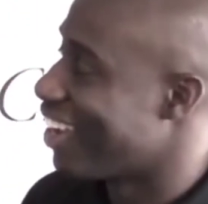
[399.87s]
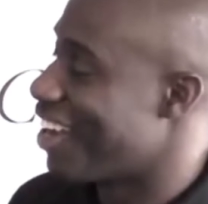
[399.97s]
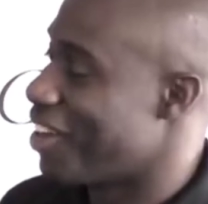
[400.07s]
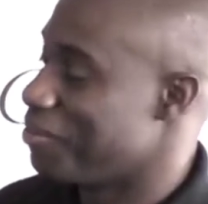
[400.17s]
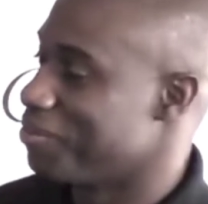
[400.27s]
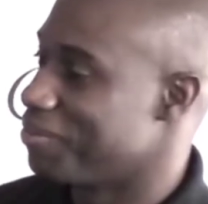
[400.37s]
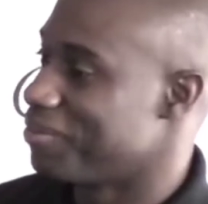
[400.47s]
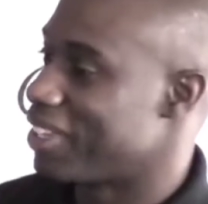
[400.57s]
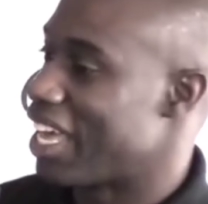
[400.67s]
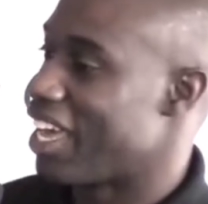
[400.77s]
Um,
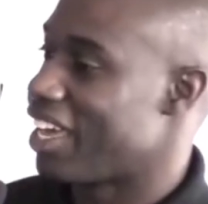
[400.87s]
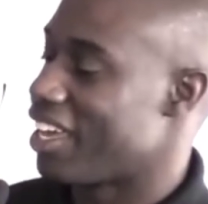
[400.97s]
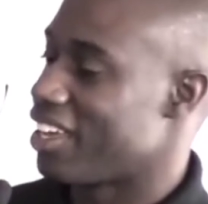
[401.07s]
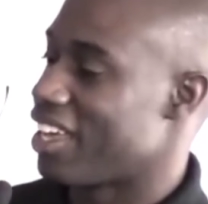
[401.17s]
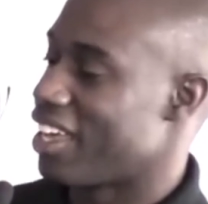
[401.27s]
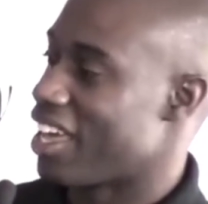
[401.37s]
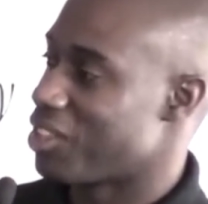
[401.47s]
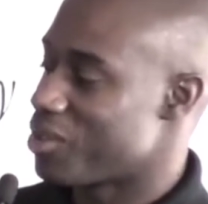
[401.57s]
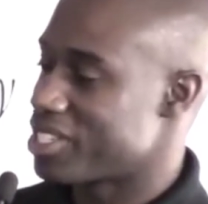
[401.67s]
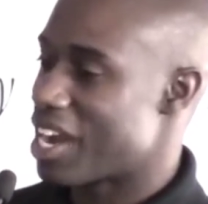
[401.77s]

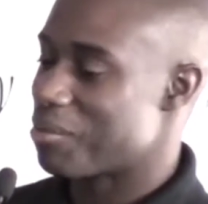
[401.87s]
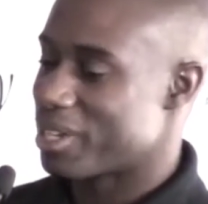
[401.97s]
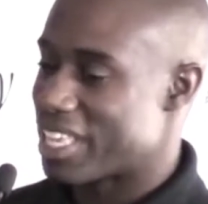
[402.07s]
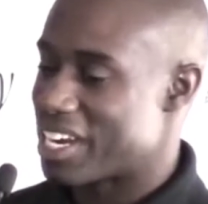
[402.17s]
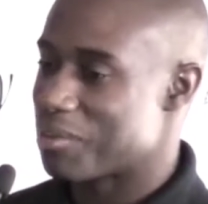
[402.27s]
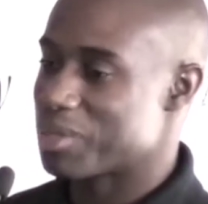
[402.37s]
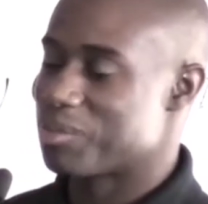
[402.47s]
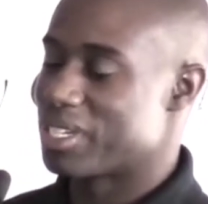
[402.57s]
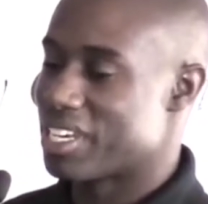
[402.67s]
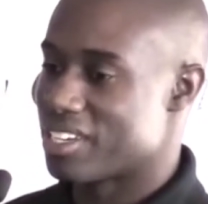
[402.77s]
and the reason I bring that up is
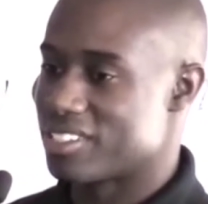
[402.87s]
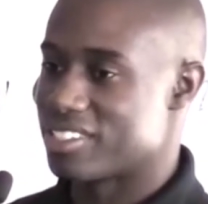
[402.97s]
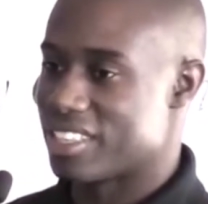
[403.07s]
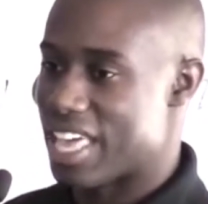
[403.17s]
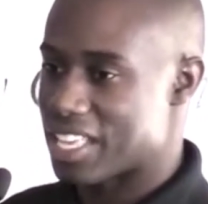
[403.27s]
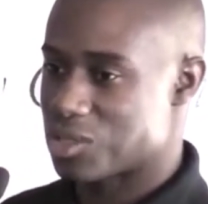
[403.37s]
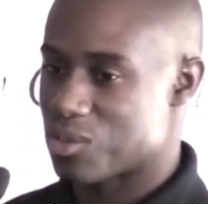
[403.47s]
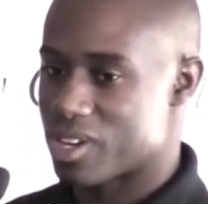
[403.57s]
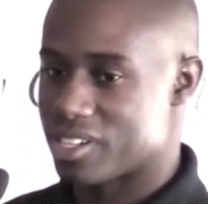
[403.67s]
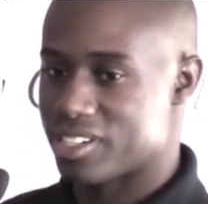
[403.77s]
because that's
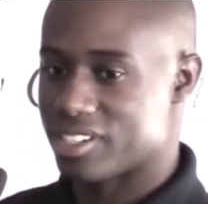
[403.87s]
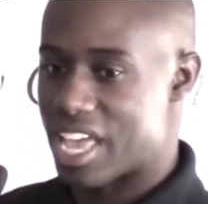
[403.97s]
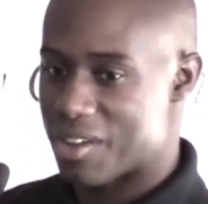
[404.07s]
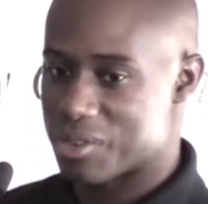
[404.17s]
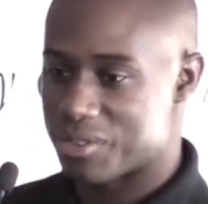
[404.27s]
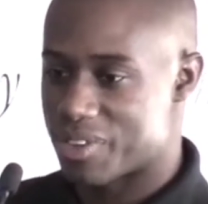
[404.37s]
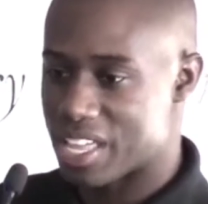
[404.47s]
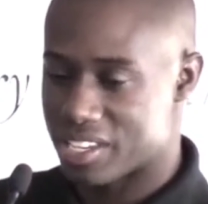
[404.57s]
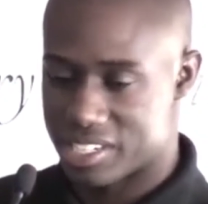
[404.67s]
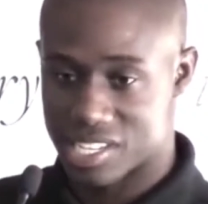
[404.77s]
what every
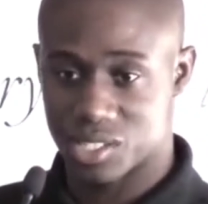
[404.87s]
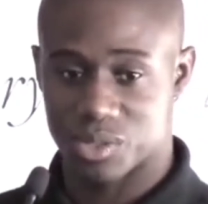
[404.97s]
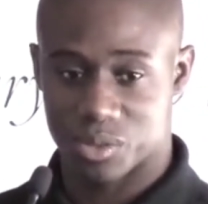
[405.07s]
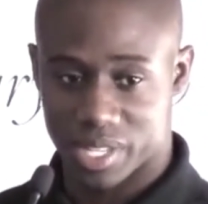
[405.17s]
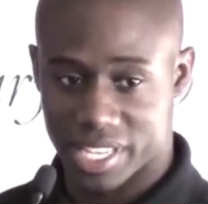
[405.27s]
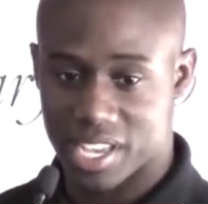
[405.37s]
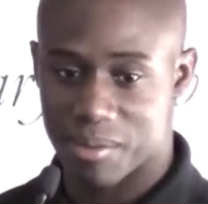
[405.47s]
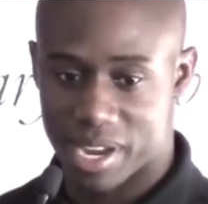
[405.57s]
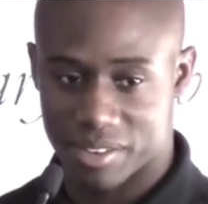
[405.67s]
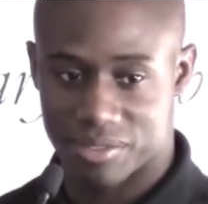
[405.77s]
felon deals with when they
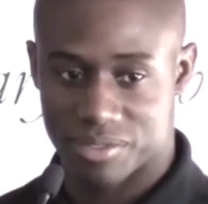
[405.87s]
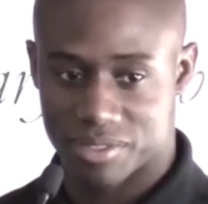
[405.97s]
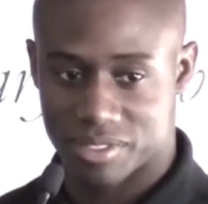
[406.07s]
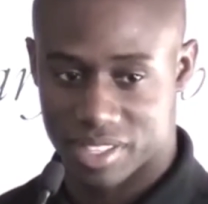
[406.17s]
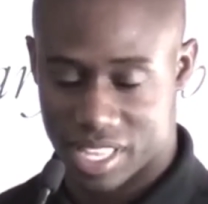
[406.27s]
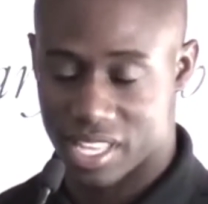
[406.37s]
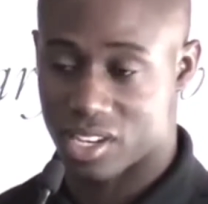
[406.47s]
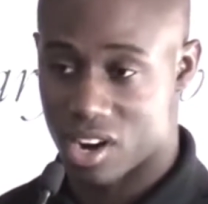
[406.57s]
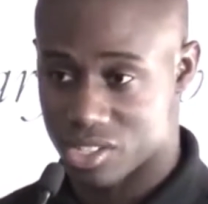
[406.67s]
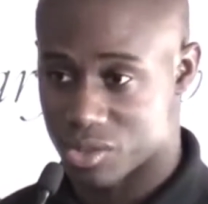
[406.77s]
come out of
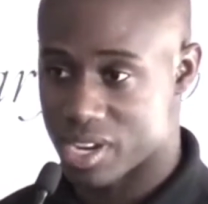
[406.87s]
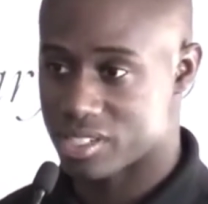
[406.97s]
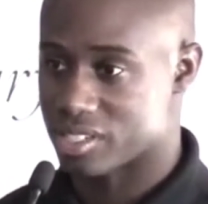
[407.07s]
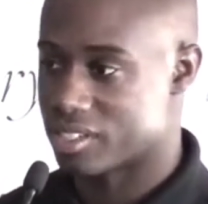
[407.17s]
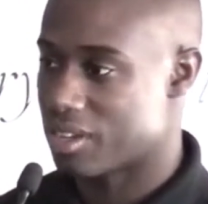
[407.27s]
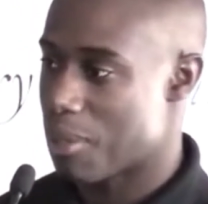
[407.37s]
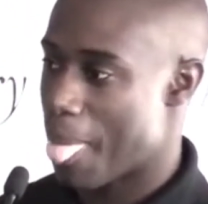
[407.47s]
incarceration.